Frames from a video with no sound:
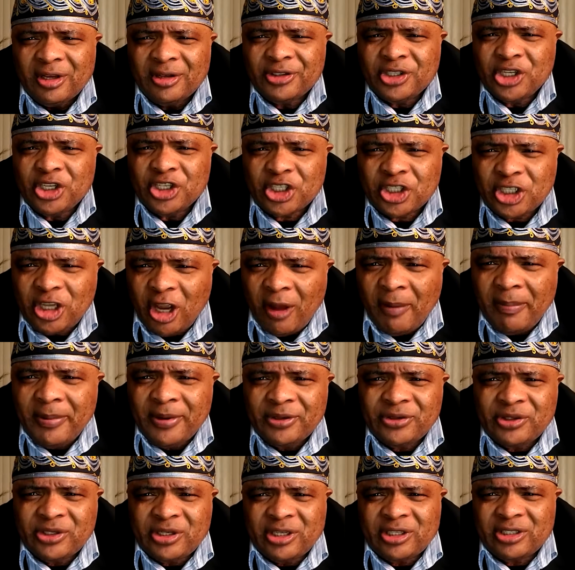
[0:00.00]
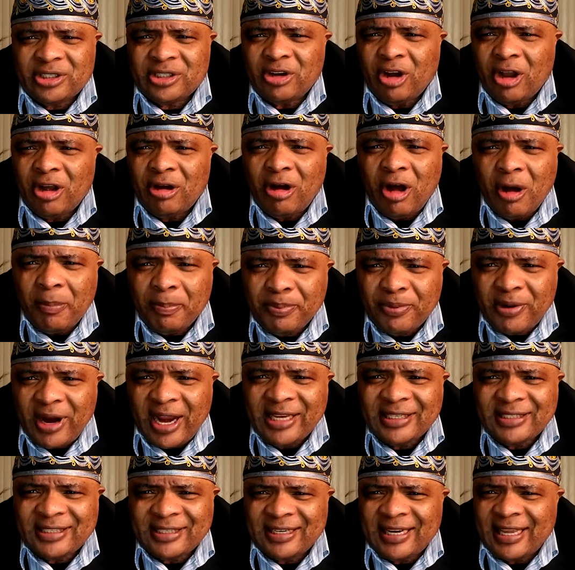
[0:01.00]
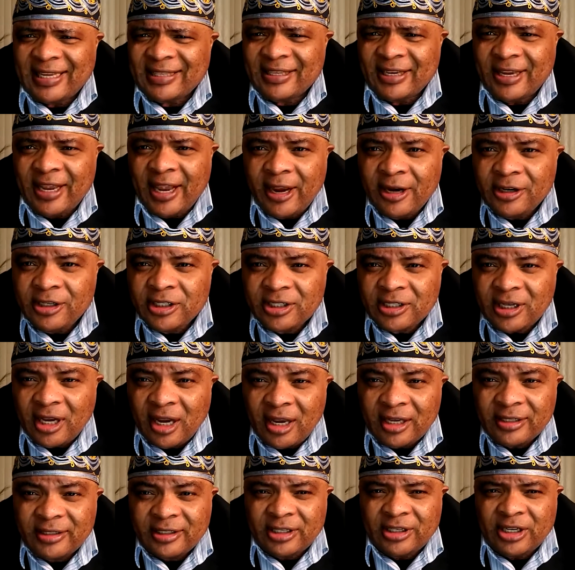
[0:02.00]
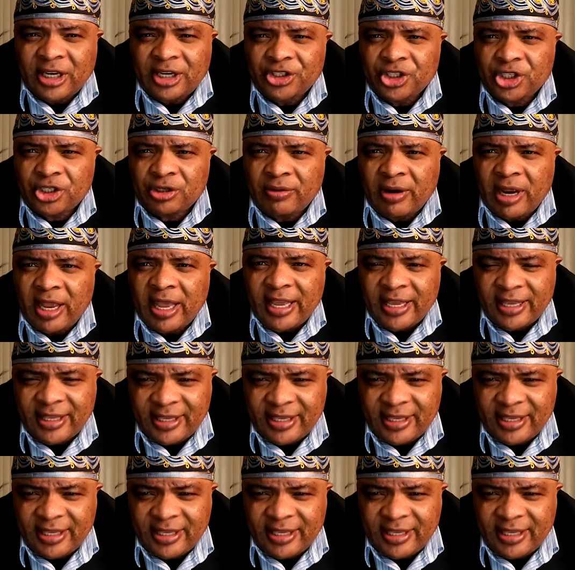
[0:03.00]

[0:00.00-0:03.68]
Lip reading: disturbances or uprising like the EndSARS in Nigeria.